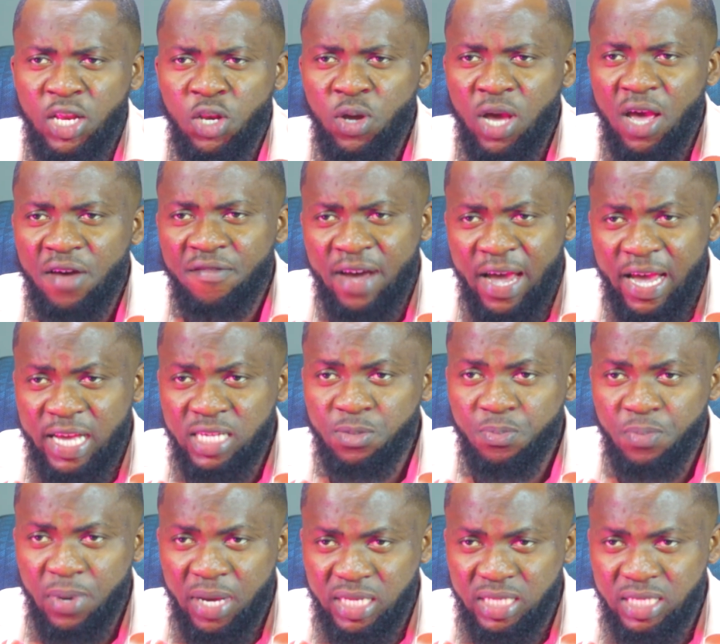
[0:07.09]
Did you ever
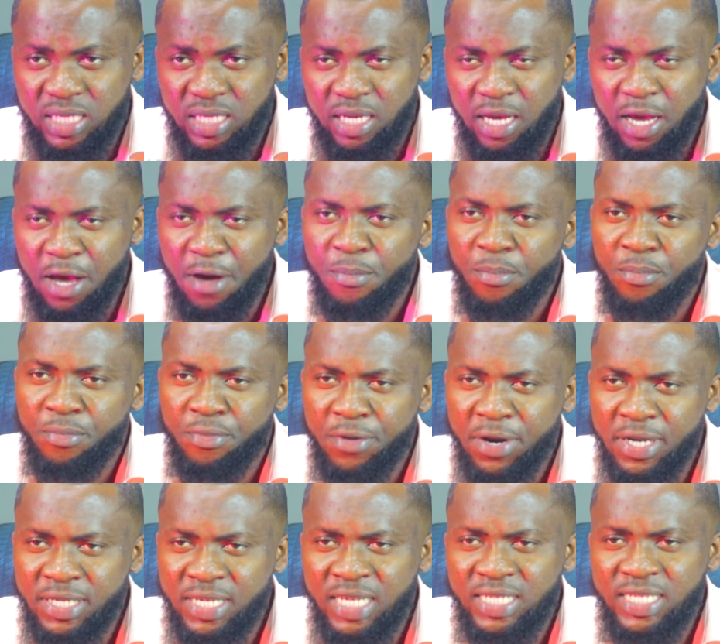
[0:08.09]
expect
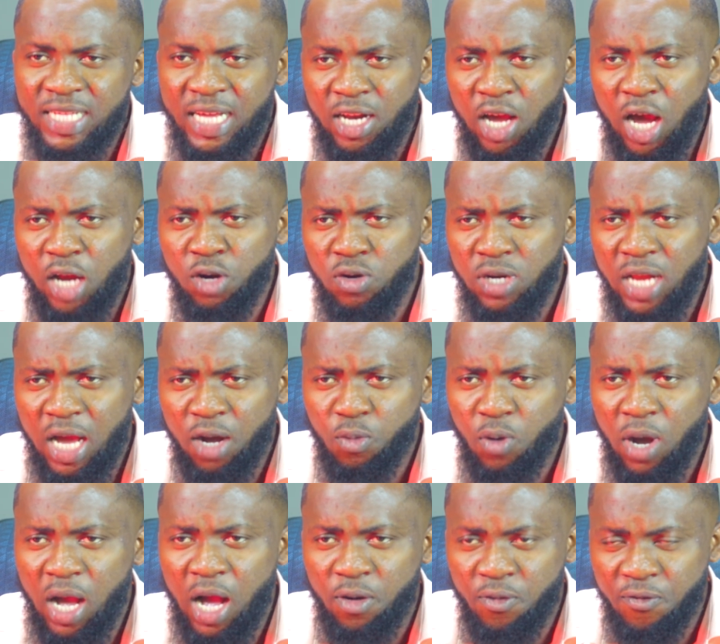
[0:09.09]
President Nana Addo
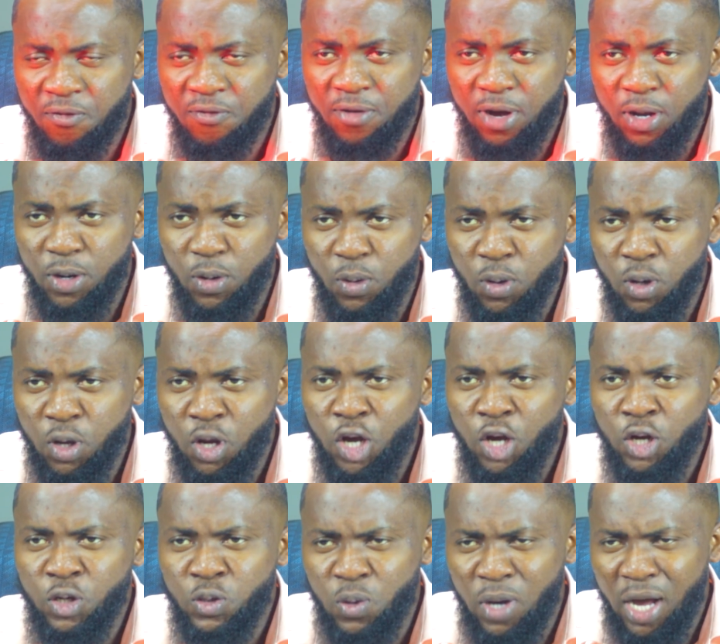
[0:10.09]
Dankwa Akufo-Addo
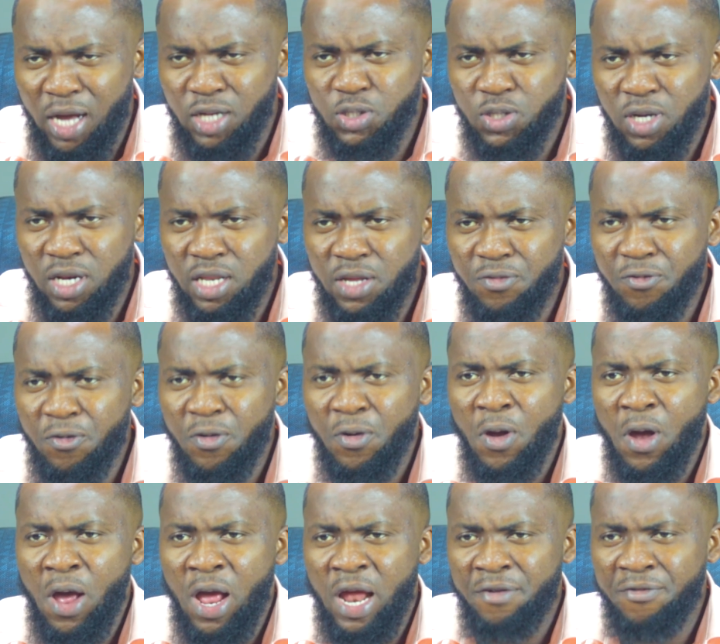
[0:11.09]
to actually
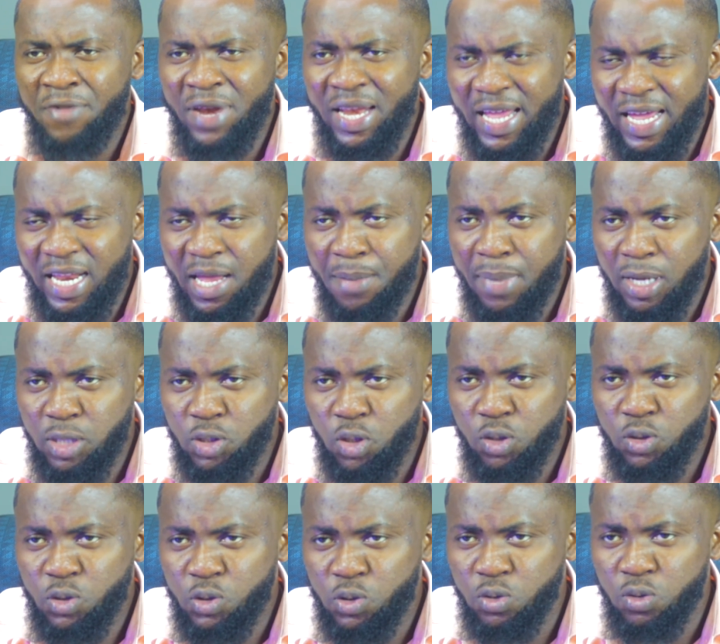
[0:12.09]
relay the
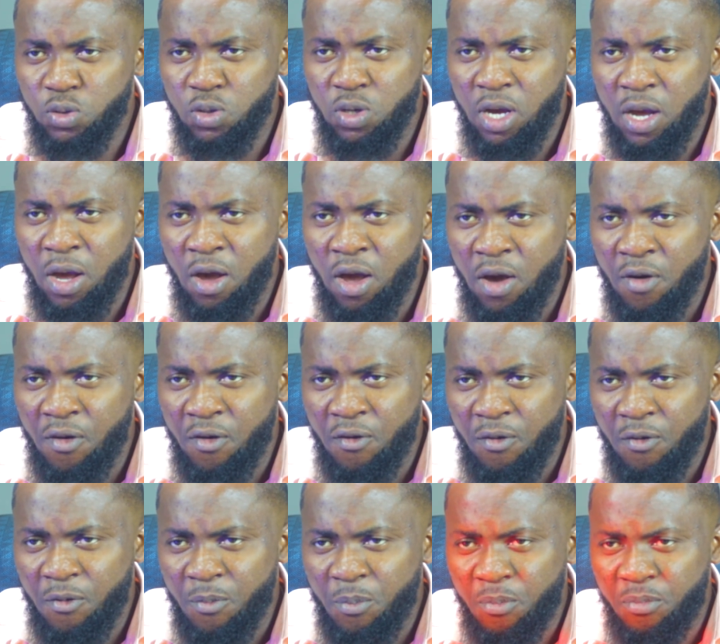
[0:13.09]
baton to
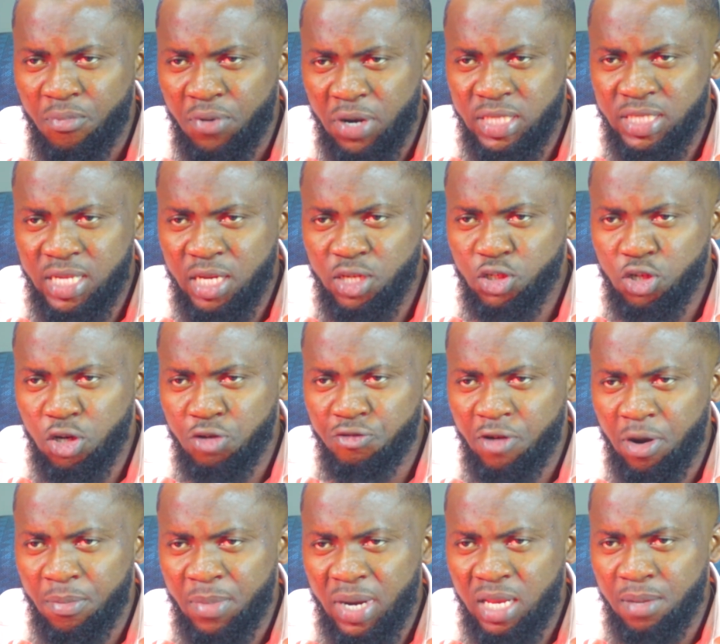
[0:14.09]
President John
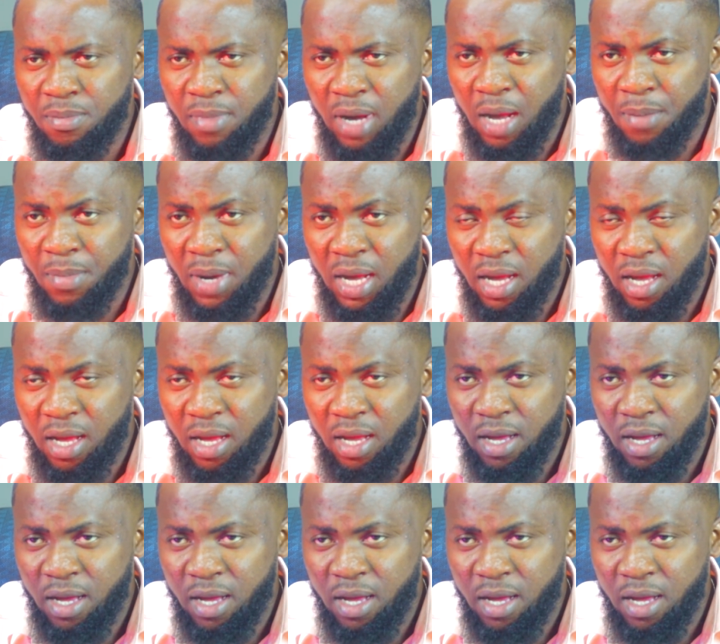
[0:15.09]
Dramani Mahama?